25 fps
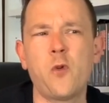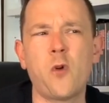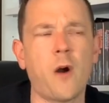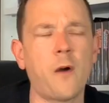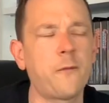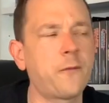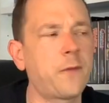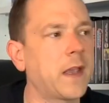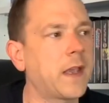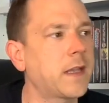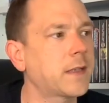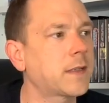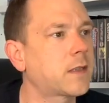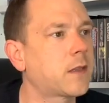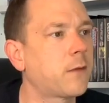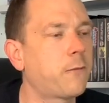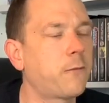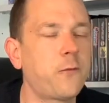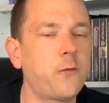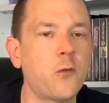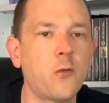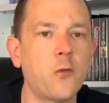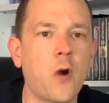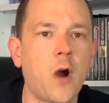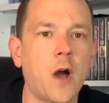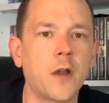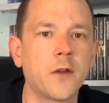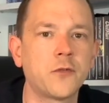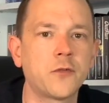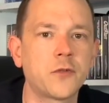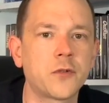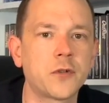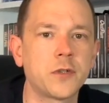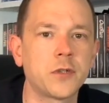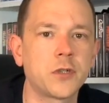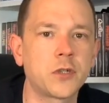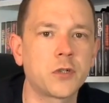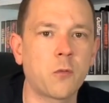think it's the
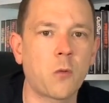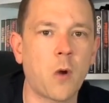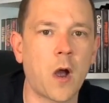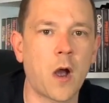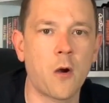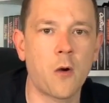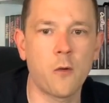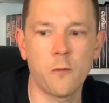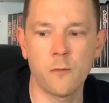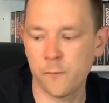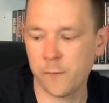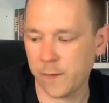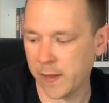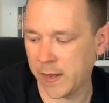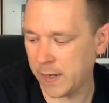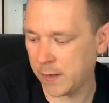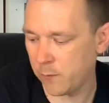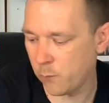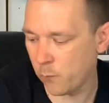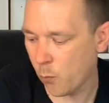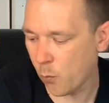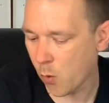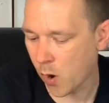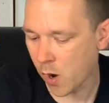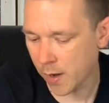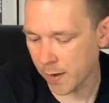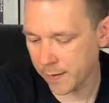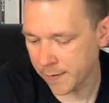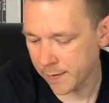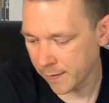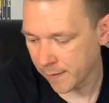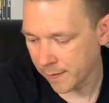412 in one